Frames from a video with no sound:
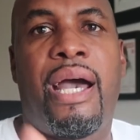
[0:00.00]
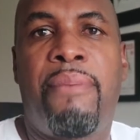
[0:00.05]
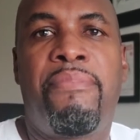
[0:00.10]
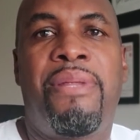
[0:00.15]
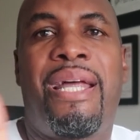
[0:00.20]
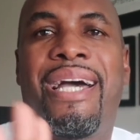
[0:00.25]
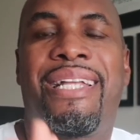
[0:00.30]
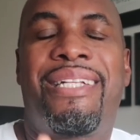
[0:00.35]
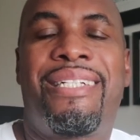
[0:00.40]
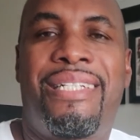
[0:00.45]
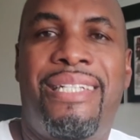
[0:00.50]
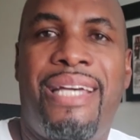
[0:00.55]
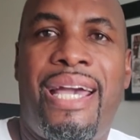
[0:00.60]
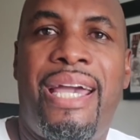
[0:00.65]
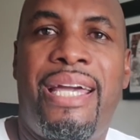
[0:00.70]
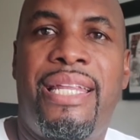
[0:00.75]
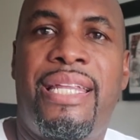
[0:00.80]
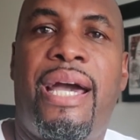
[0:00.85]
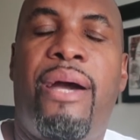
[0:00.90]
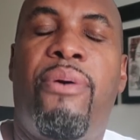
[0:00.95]
I'm not
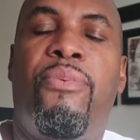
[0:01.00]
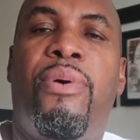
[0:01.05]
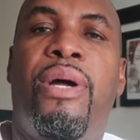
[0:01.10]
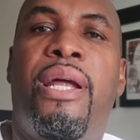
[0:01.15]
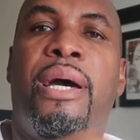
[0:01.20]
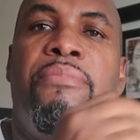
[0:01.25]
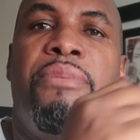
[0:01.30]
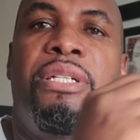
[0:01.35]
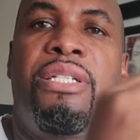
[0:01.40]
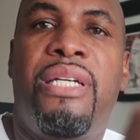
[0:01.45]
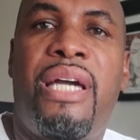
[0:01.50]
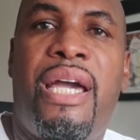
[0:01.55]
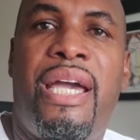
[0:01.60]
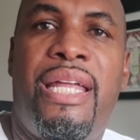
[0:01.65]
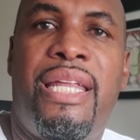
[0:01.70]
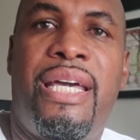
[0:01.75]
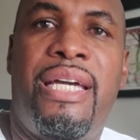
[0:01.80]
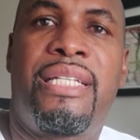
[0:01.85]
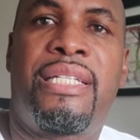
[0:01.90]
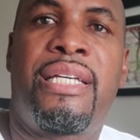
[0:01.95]
saying that. What I'm
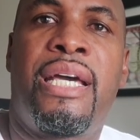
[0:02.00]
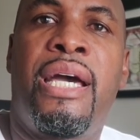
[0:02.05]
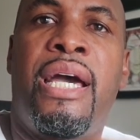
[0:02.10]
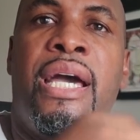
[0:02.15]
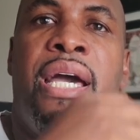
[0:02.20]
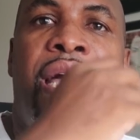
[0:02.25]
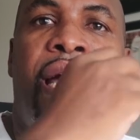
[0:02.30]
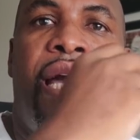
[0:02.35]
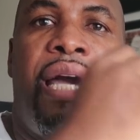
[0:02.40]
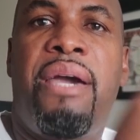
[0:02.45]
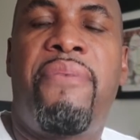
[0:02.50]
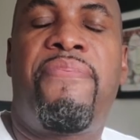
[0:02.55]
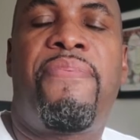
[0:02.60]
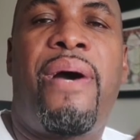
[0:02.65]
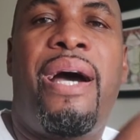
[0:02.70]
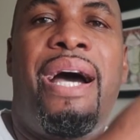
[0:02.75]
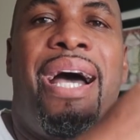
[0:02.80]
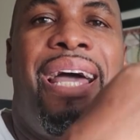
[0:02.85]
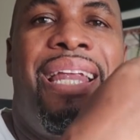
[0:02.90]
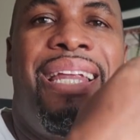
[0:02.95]
saying is, if
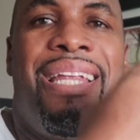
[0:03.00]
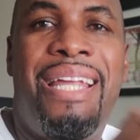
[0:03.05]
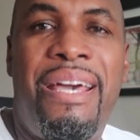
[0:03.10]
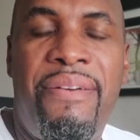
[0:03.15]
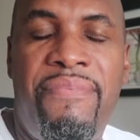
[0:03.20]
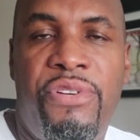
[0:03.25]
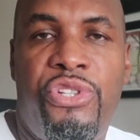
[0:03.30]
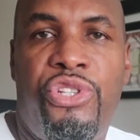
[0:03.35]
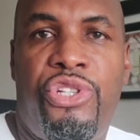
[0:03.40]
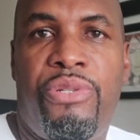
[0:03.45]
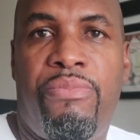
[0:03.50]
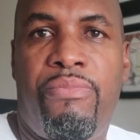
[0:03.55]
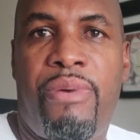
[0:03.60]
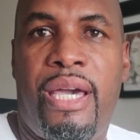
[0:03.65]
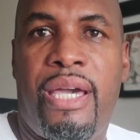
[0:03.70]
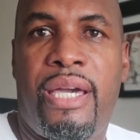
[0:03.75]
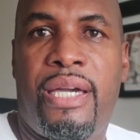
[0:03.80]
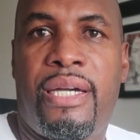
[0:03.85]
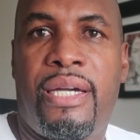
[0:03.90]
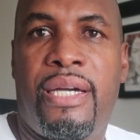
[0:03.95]
I live in
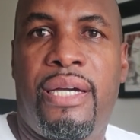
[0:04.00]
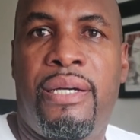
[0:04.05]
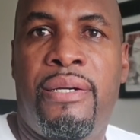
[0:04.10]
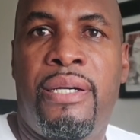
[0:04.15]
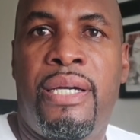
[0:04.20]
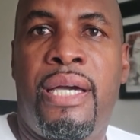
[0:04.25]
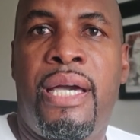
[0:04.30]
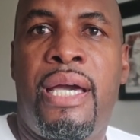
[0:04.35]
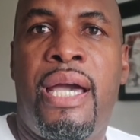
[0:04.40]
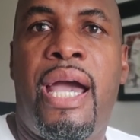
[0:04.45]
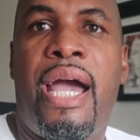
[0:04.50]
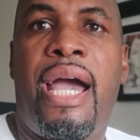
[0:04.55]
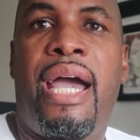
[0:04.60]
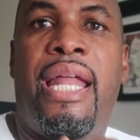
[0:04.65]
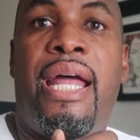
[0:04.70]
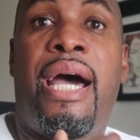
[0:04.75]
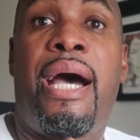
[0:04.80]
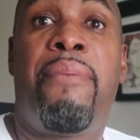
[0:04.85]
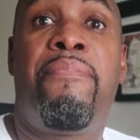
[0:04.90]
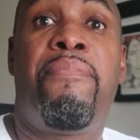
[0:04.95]
Jamaica
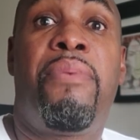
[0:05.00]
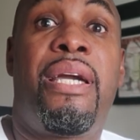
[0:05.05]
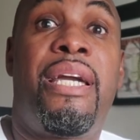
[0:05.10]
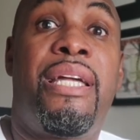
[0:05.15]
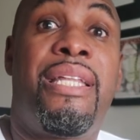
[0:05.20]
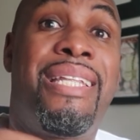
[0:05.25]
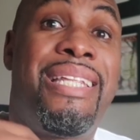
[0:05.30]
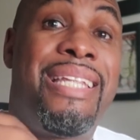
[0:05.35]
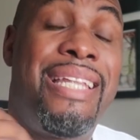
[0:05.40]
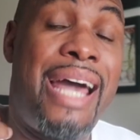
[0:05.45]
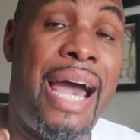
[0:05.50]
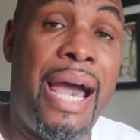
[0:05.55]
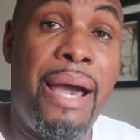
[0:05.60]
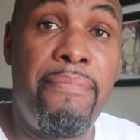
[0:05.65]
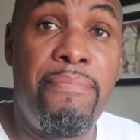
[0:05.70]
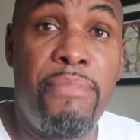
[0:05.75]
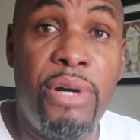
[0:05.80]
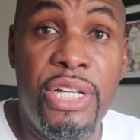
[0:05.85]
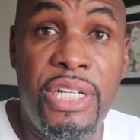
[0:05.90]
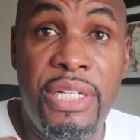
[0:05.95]
and I'm in
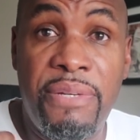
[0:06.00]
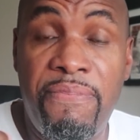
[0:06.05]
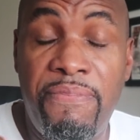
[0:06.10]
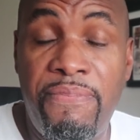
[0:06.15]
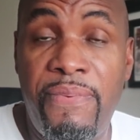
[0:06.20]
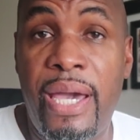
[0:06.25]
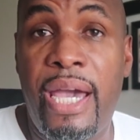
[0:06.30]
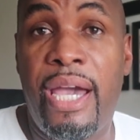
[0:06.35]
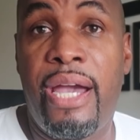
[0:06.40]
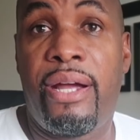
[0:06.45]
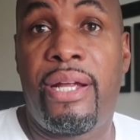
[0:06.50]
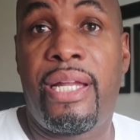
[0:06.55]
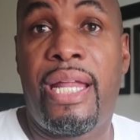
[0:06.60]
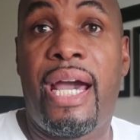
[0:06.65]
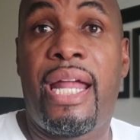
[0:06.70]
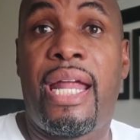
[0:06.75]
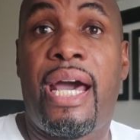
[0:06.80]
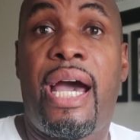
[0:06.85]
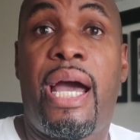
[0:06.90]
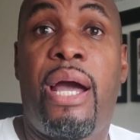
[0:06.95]
that much fear
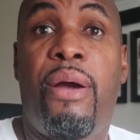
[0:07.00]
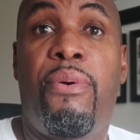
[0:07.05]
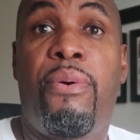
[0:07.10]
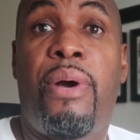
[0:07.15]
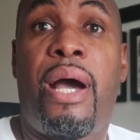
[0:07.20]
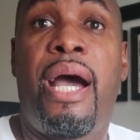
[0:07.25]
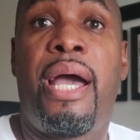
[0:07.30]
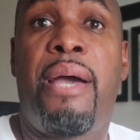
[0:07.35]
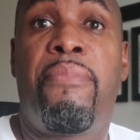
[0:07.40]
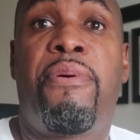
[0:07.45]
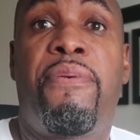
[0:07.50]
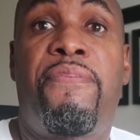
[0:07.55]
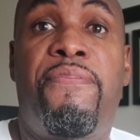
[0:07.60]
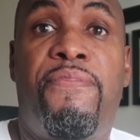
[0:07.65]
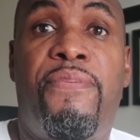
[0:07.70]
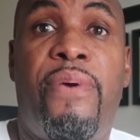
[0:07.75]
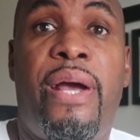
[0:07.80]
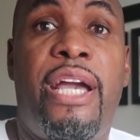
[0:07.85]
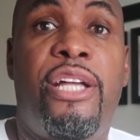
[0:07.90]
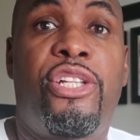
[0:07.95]
that I'm
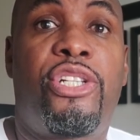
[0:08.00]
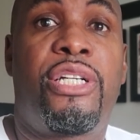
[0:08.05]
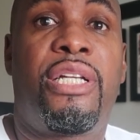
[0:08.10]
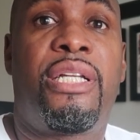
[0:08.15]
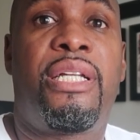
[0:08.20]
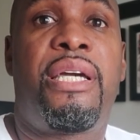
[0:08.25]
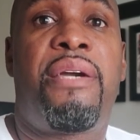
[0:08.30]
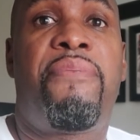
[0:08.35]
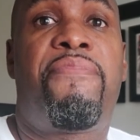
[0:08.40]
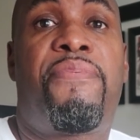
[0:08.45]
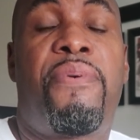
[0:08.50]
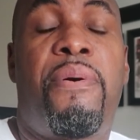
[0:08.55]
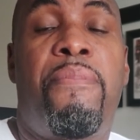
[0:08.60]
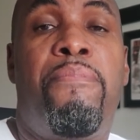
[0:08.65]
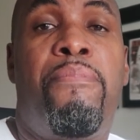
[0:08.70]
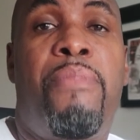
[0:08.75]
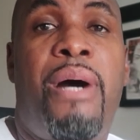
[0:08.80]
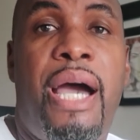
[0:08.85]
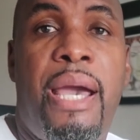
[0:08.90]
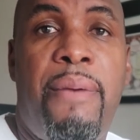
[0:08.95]
afraid to leave
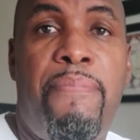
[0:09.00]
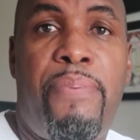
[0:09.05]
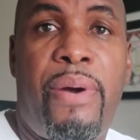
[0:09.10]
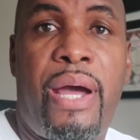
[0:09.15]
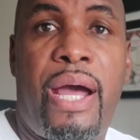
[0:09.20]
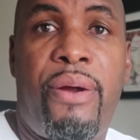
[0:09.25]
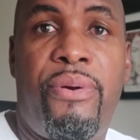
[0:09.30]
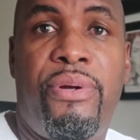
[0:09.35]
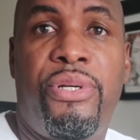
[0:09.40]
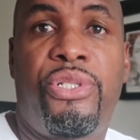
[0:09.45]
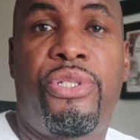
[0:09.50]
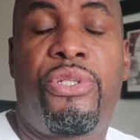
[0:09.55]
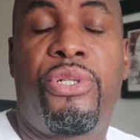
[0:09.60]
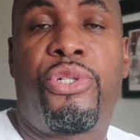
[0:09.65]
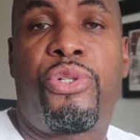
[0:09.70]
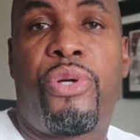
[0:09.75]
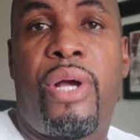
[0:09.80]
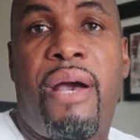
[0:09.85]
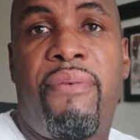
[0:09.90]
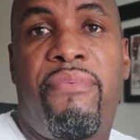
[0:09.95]
from my parish to
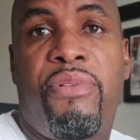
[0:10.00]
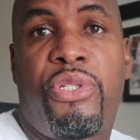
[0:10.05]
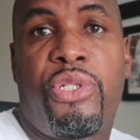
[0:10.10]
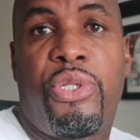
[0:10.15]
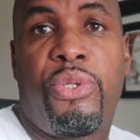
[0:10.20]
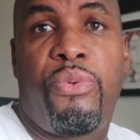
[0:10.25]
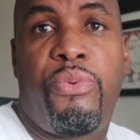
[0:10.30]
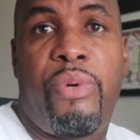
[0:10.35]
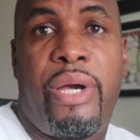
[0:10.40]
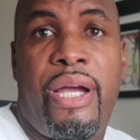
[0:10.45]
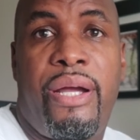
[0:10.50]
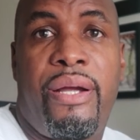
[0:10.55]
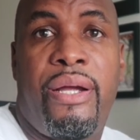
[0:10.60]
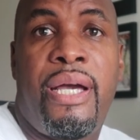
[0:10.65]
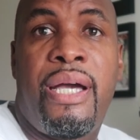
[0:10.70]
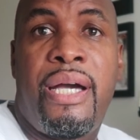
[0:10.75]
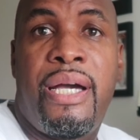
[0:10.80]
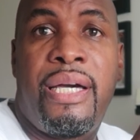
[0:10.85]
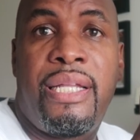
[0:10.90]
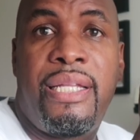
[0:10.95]
travel to
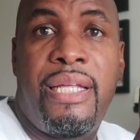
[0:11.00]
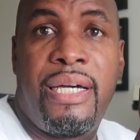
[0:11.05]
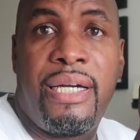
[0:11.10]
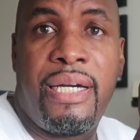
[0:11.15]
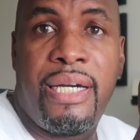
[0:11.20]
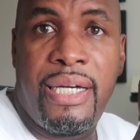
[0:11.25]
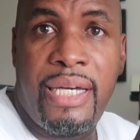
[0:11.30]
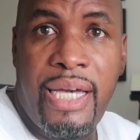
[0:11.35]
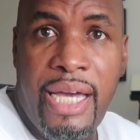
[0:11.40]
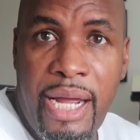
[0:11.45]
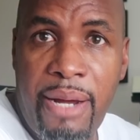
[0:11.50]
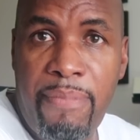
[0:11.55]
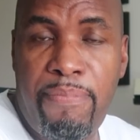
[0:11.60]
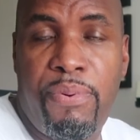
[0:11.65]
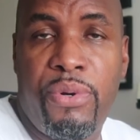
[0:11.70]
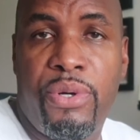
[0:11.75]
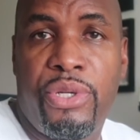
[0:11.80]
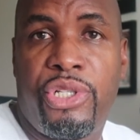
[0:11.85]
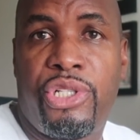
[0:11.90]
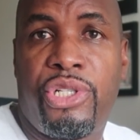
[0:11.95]
where the
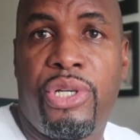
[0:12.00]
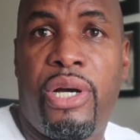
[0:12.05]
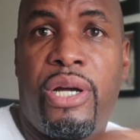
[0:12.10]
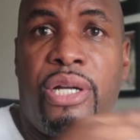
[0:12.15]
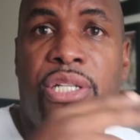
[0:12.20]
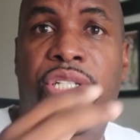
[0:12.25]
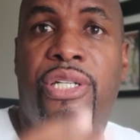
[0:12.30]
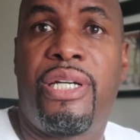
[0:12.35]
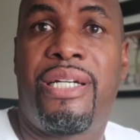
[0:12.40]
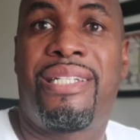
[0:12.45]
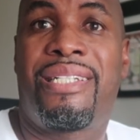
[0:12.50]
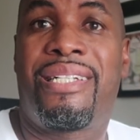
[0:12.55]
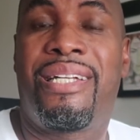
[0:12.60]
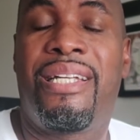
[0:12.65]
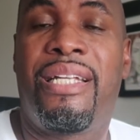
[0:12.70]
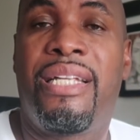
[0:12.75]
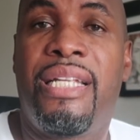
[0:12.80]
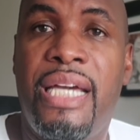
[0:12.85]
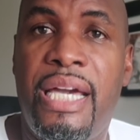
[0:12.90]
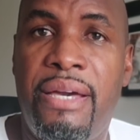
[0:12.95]
airports are just to
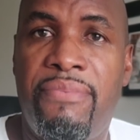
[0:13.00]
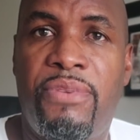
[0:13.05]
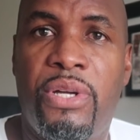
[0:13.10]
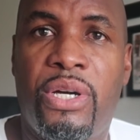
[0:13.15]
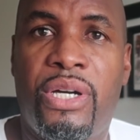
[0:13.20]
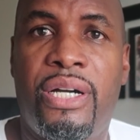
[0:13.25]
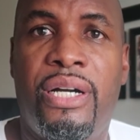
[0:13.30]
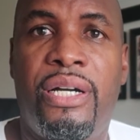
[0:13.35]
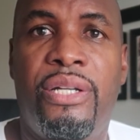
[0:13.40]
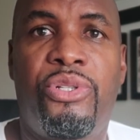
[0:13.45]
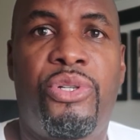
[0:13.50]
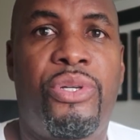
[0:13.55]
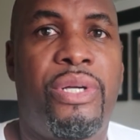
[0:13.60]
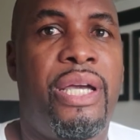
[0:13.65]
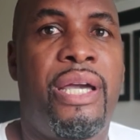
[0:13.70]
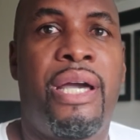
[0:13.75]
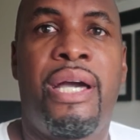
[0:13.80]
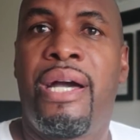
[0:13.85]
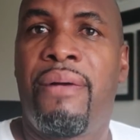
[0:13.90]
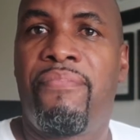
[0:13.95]
leave the
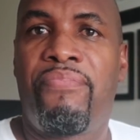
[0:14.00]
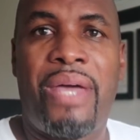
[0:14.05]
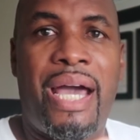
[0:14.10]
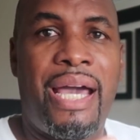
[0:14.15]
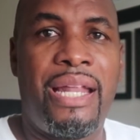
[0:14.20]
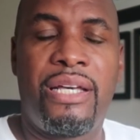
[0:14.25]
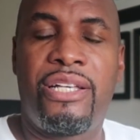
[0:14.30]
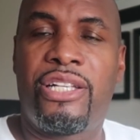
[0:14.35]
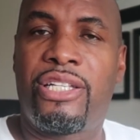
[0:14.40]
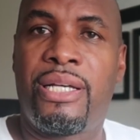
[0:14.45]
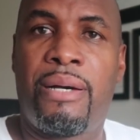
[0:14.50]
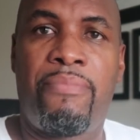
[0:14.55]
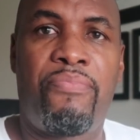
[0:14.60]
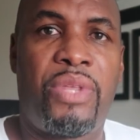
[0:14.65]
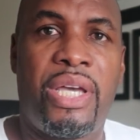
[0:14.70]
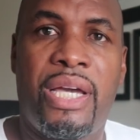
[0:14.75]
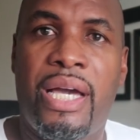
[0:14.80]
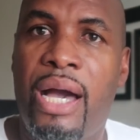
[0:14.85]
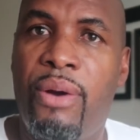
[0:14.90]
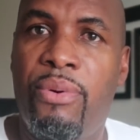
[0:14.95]
country, that is
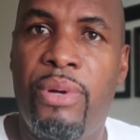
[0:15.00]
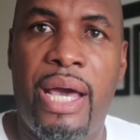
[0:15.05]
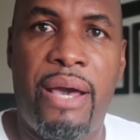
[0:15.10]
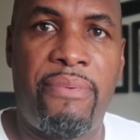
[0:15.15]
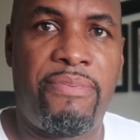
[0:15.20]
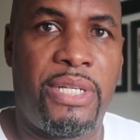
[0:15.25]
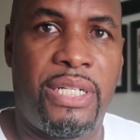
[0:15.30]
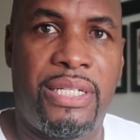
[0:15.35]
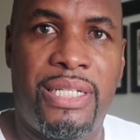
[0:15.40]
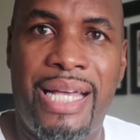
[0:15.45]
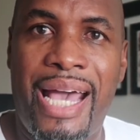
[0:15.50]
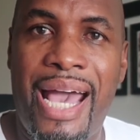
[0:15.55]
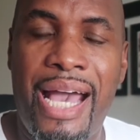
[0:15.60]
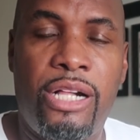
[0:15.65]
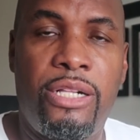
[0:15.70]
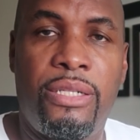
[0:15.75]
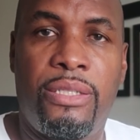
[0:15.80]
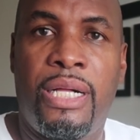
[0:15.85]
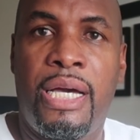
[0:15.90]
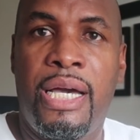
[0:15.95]
something I would have to
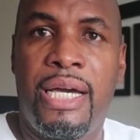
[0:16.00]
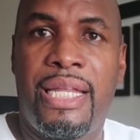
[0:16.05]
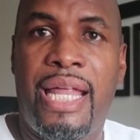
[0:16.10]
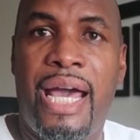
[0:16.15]
tackle.